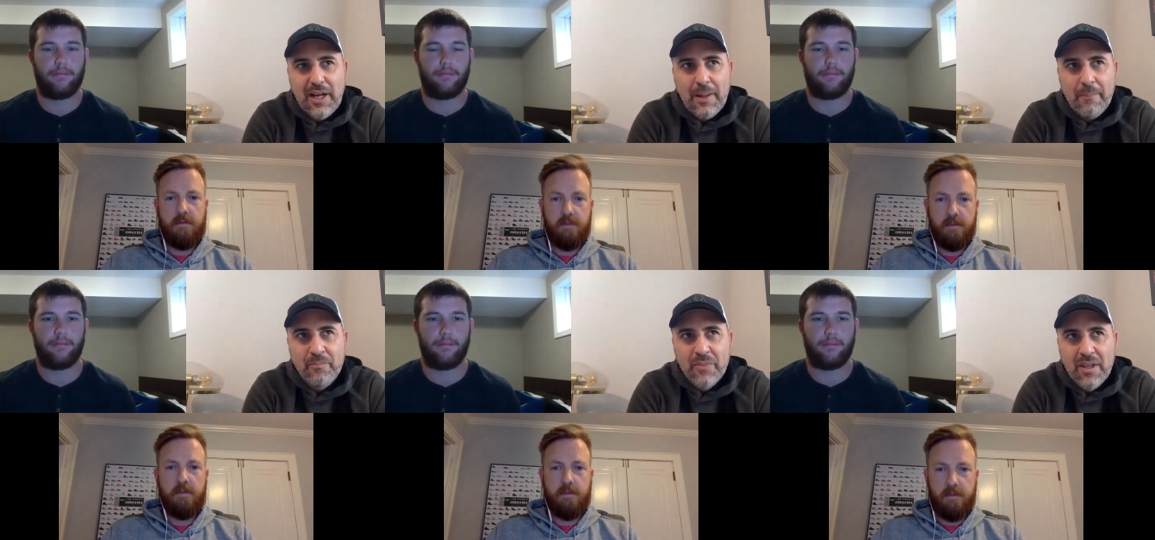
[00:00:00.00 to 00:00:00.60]

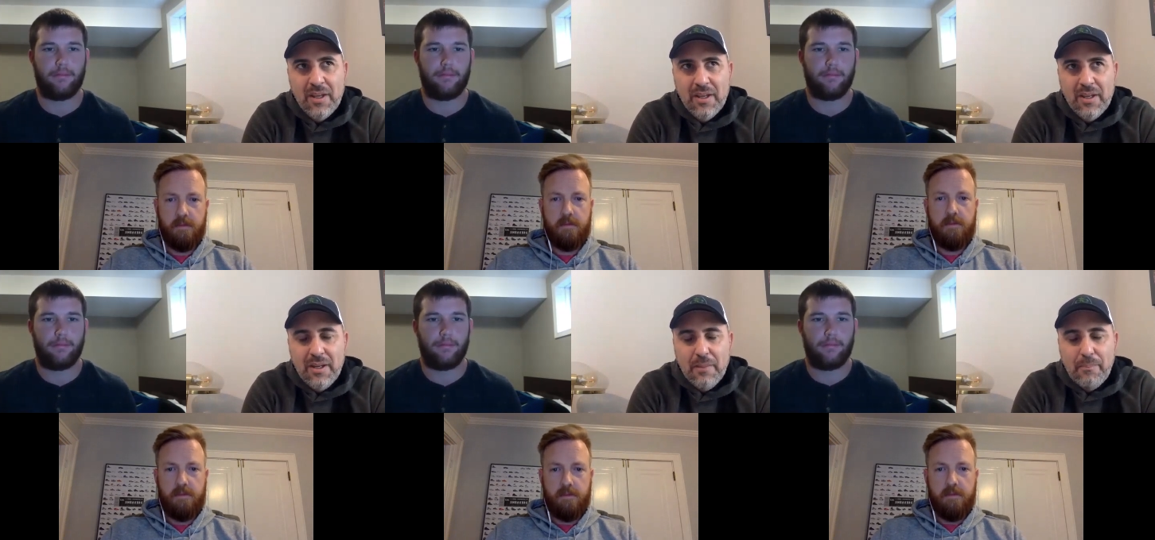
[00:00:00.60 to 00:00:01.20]
Speaker 1: um,
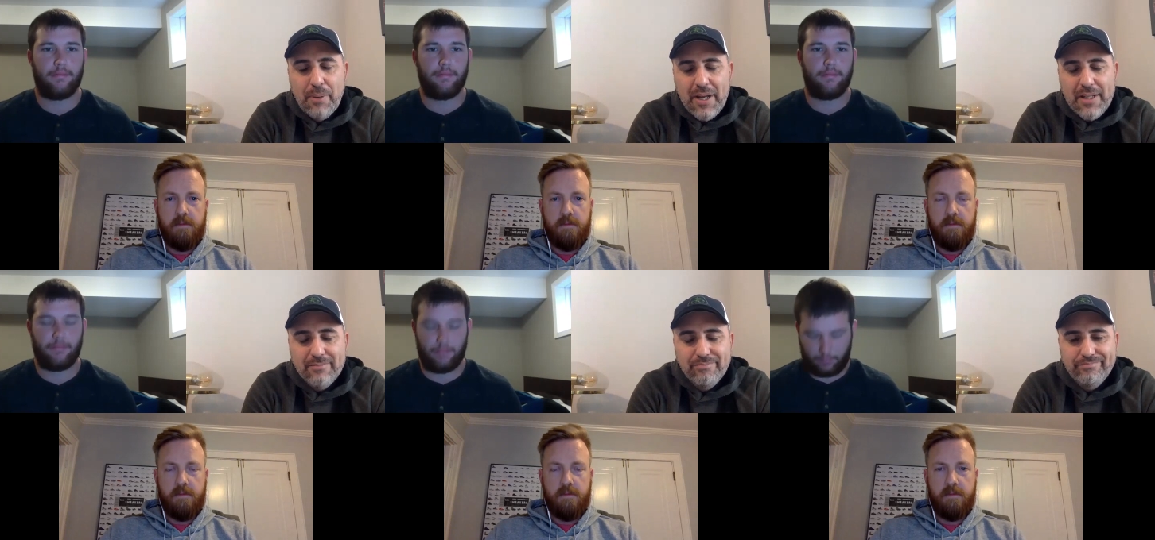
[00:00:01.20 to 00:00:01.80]

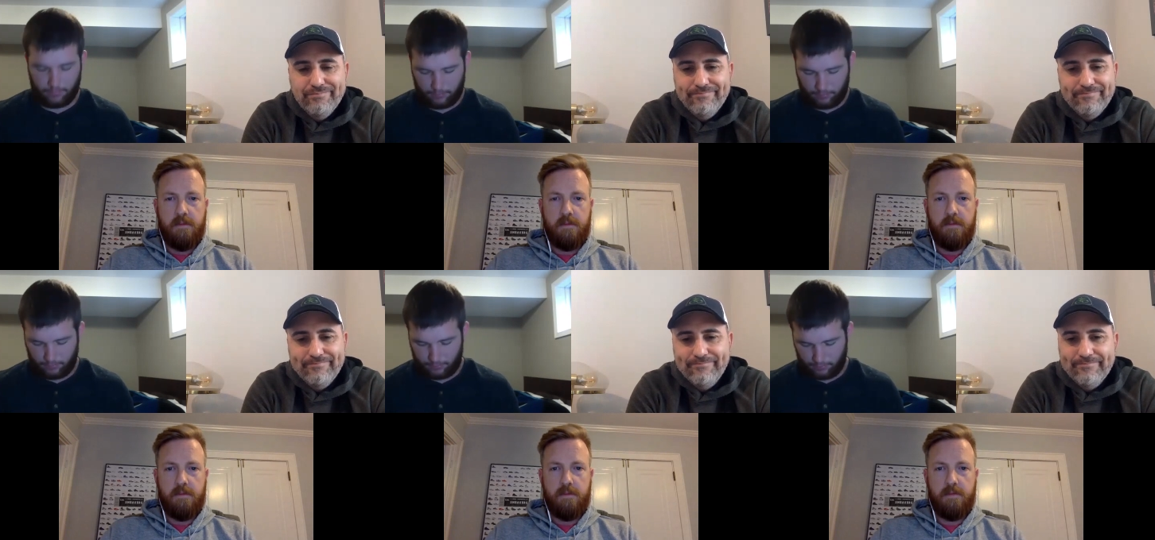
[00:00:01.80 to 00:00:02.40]
but
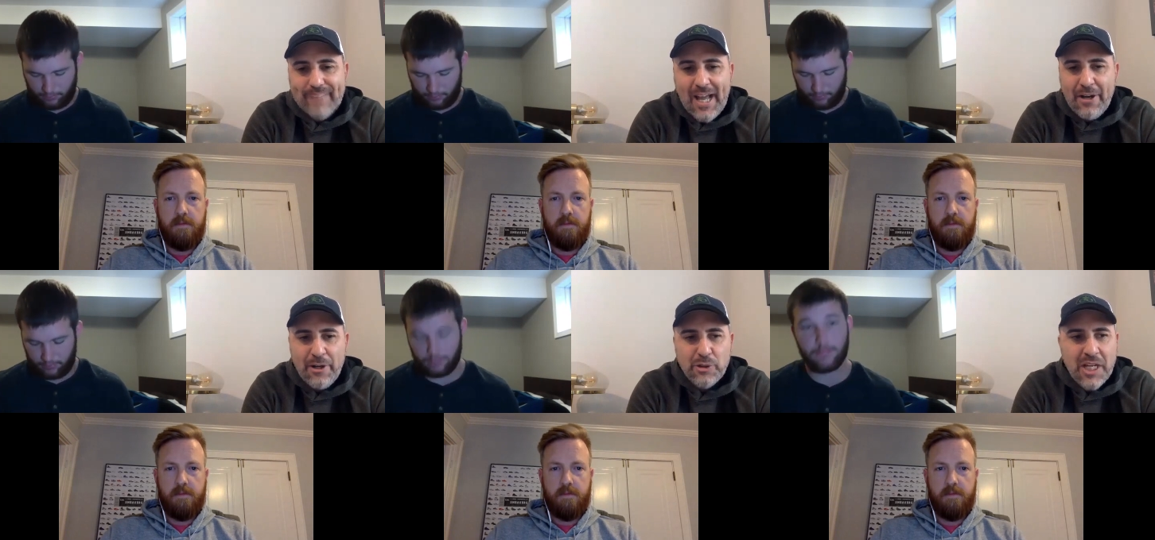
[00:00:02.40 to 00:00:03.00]
I don't
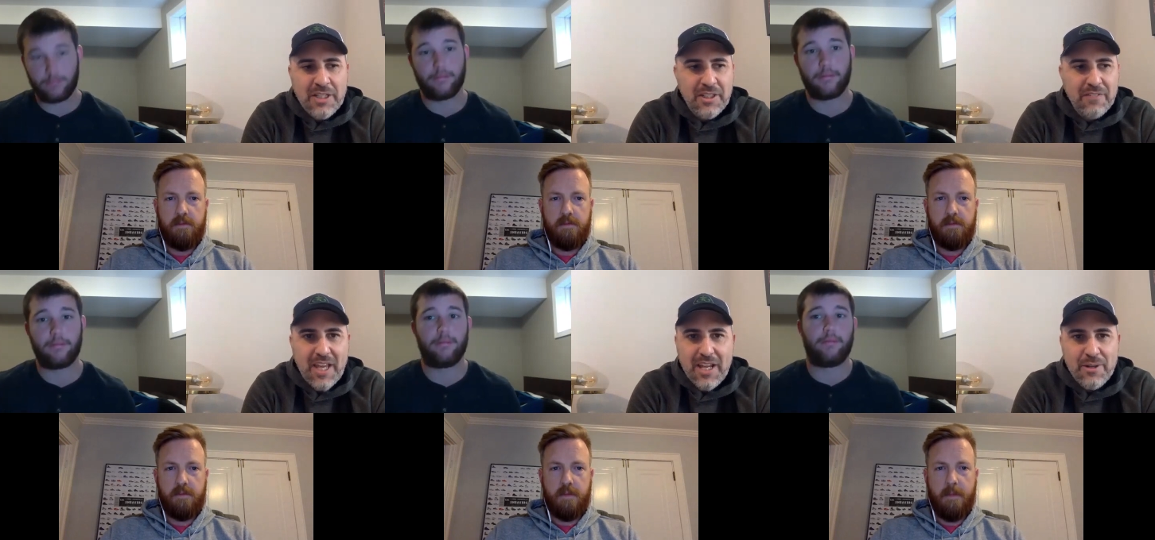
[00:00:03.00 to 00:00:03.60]
know. Shane, you
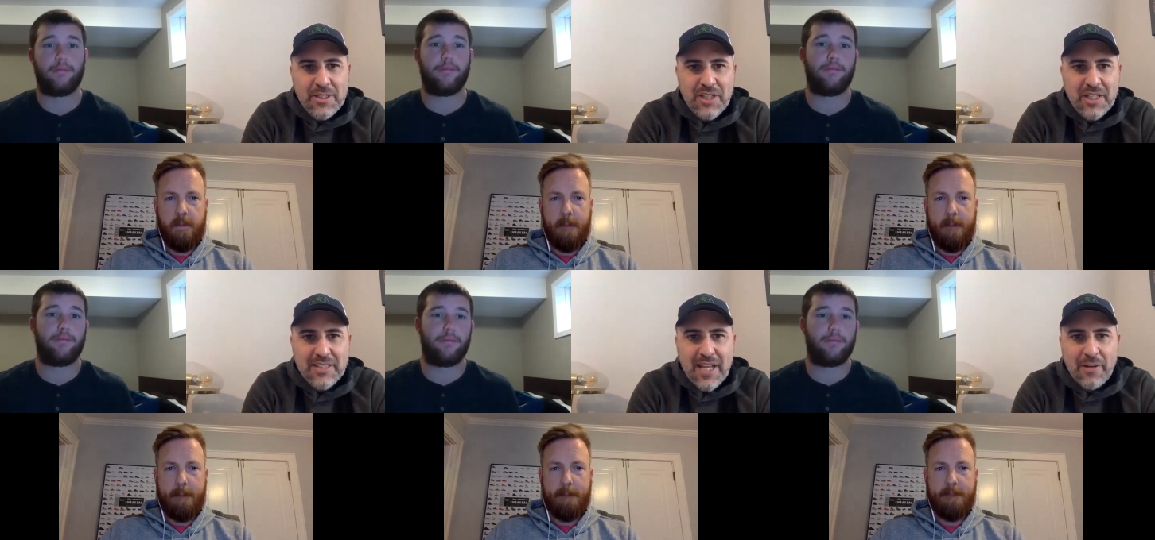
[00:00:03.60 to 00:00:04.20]
give KU any
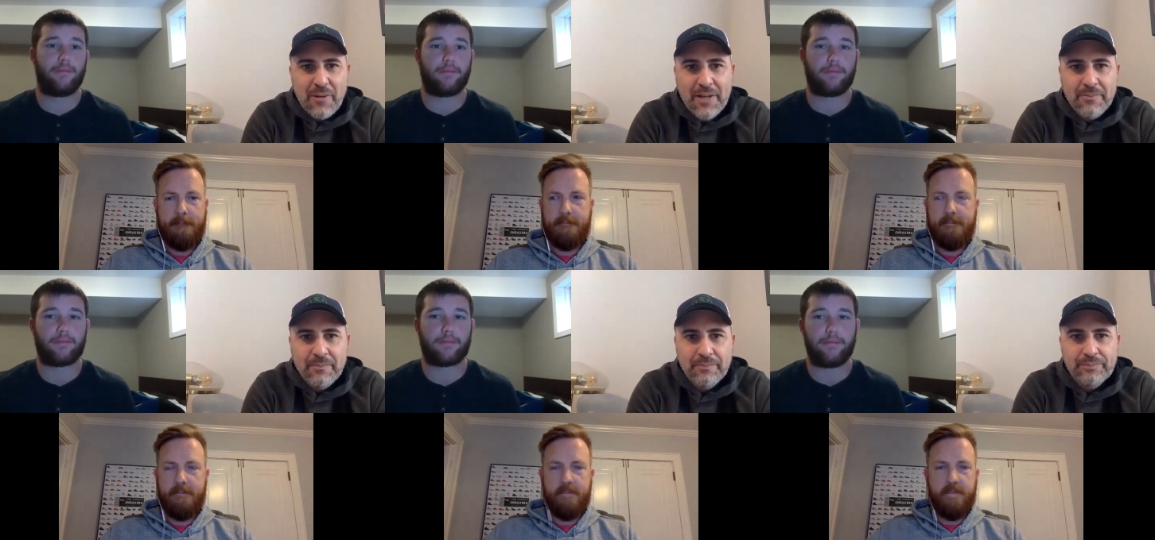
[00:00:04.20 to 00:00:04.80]
chance to hang around?
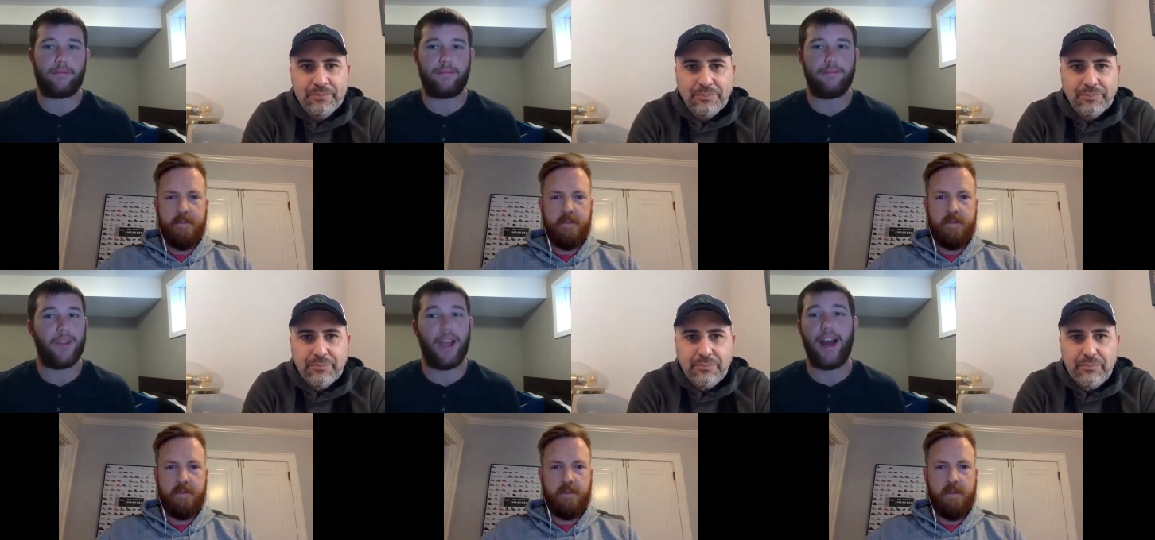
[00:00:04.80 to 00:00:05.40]

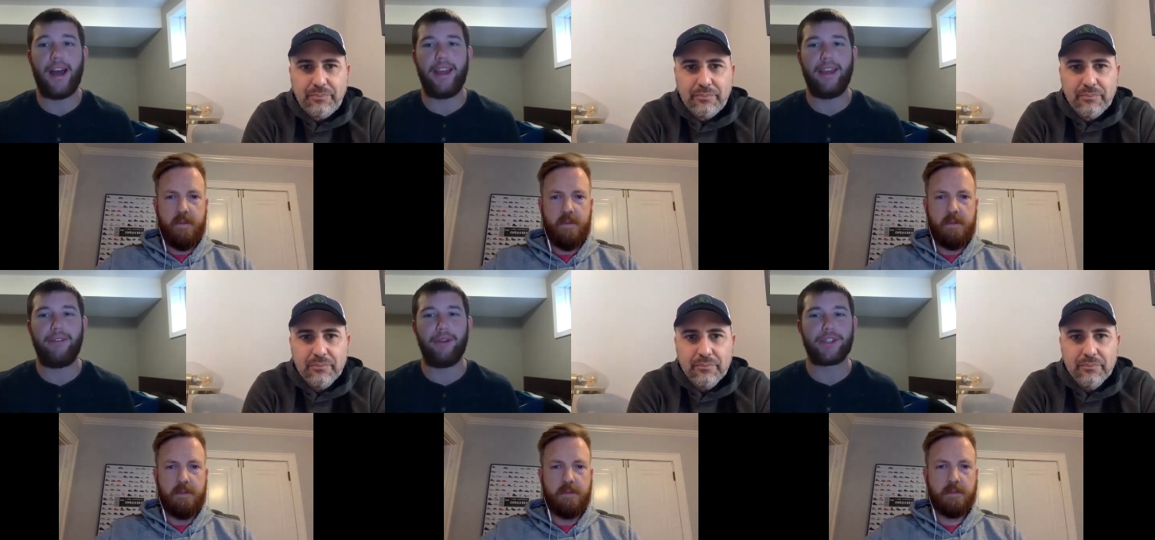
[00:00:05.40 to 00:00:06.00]
Speaker 2: Uh, if it
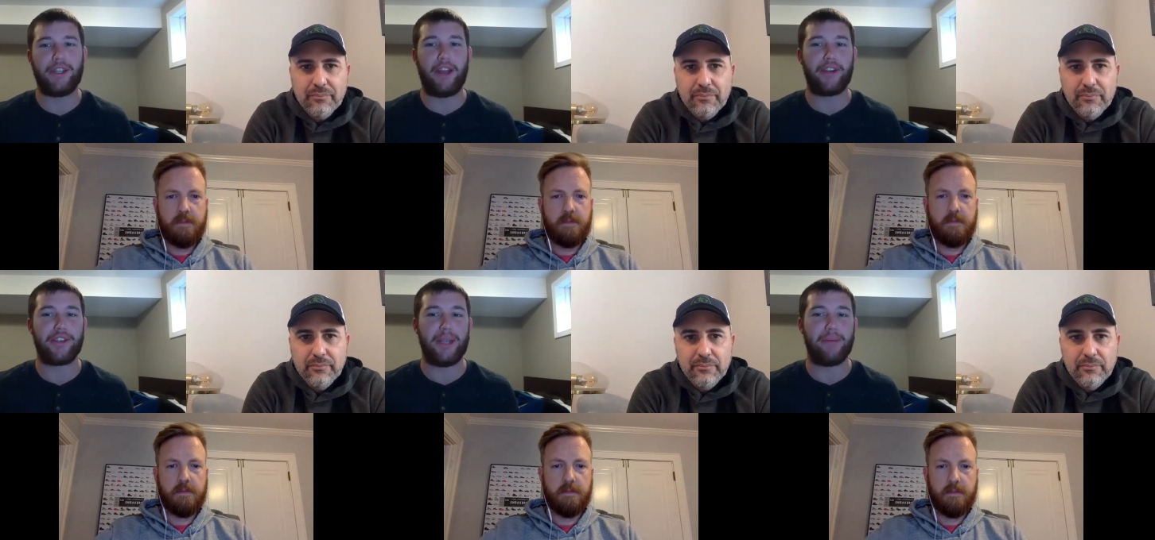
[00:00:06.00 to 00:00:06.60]
was any other
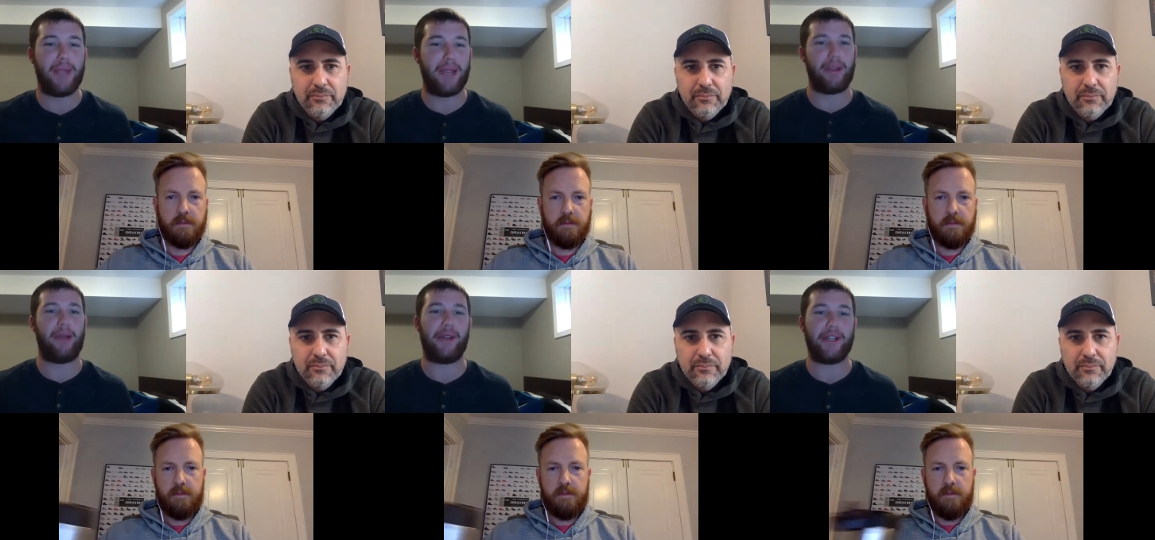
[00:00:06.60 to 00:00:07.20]
team, maybe I
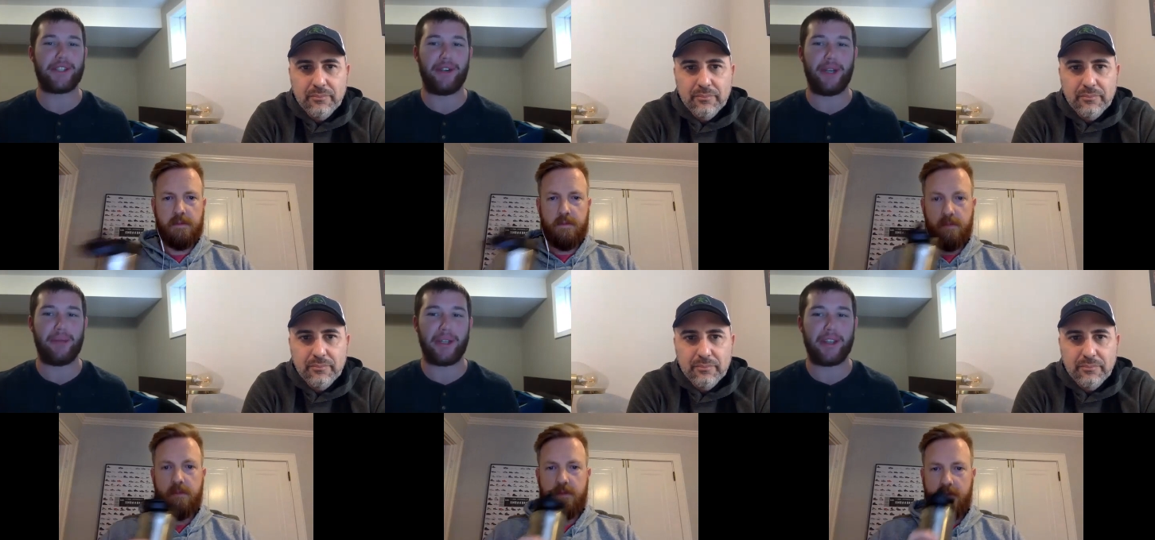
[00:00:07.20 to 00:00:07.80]
would consider it.
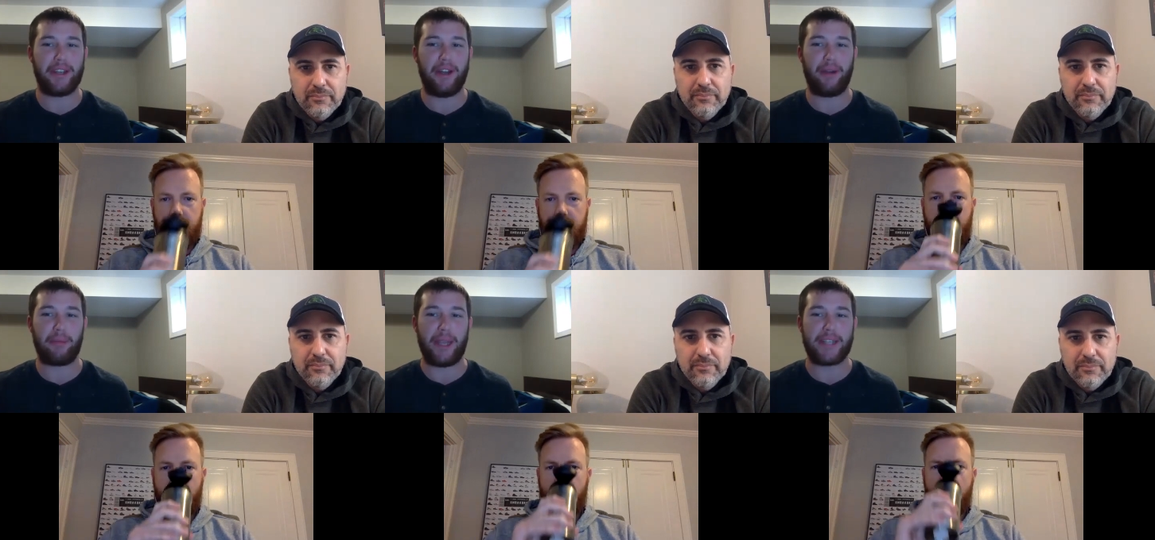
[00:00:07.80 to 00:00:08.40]
But you know,
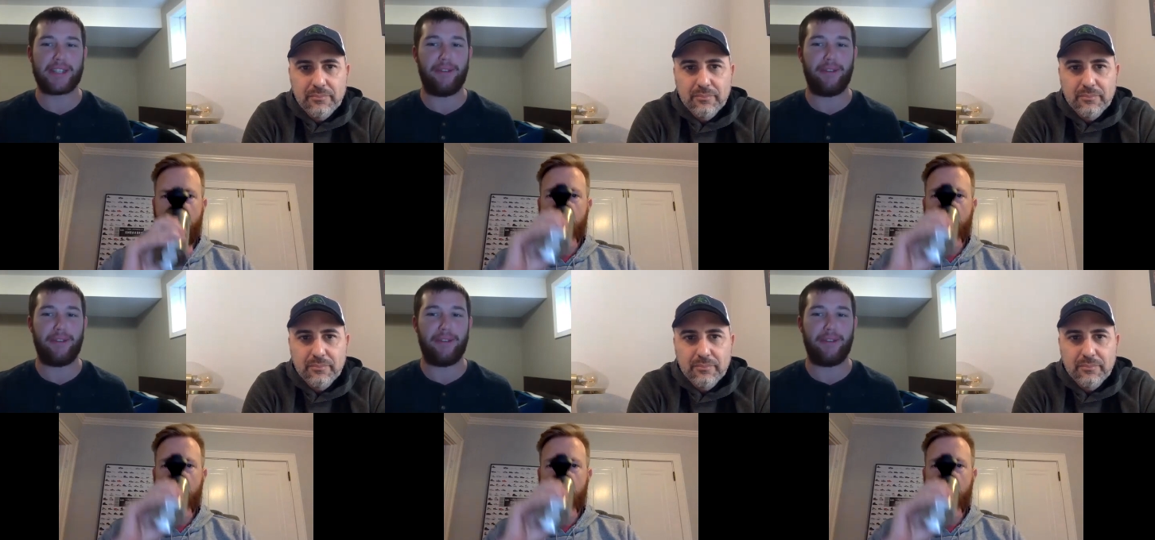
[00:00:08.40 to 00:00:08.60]
based off the